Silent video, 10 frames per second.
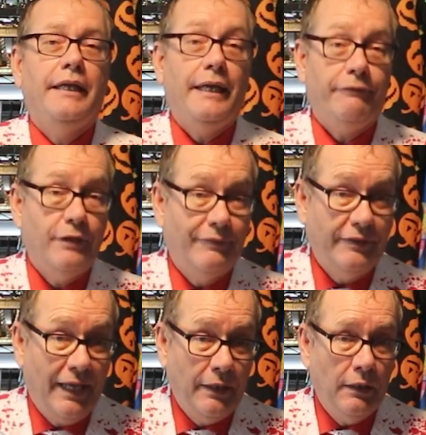if you have a
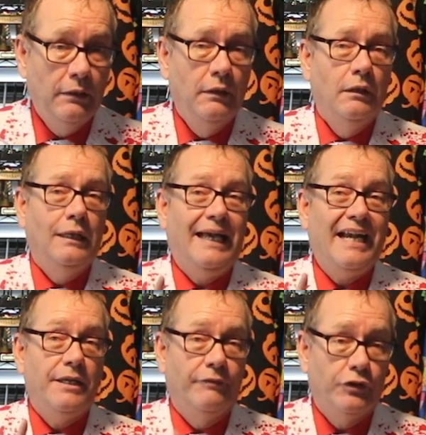tender
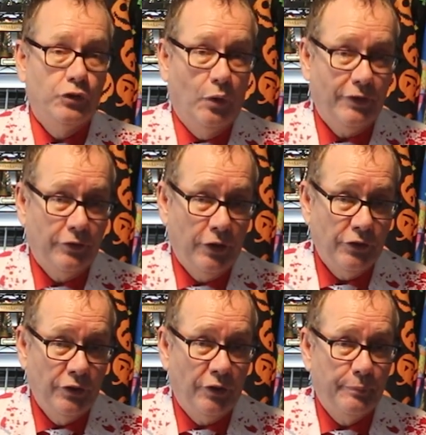and you have a shore
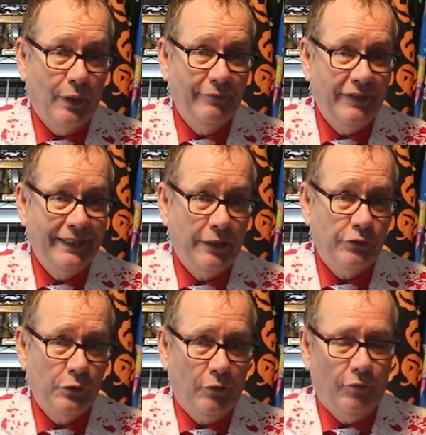excursion that's private to get
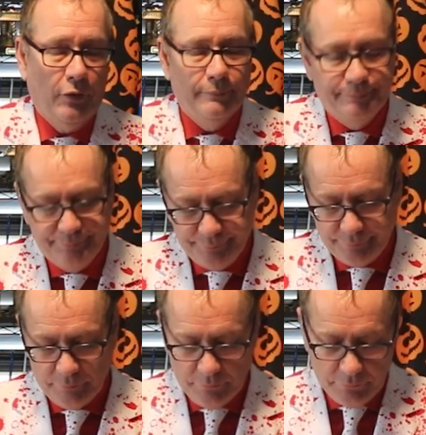ashore
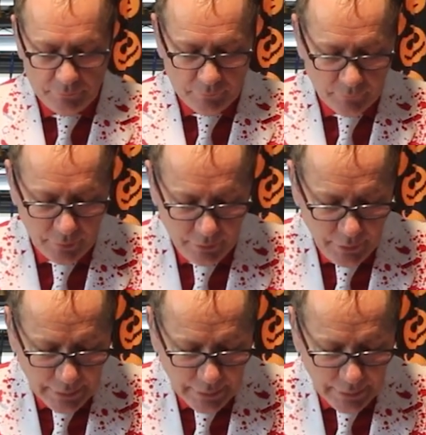for.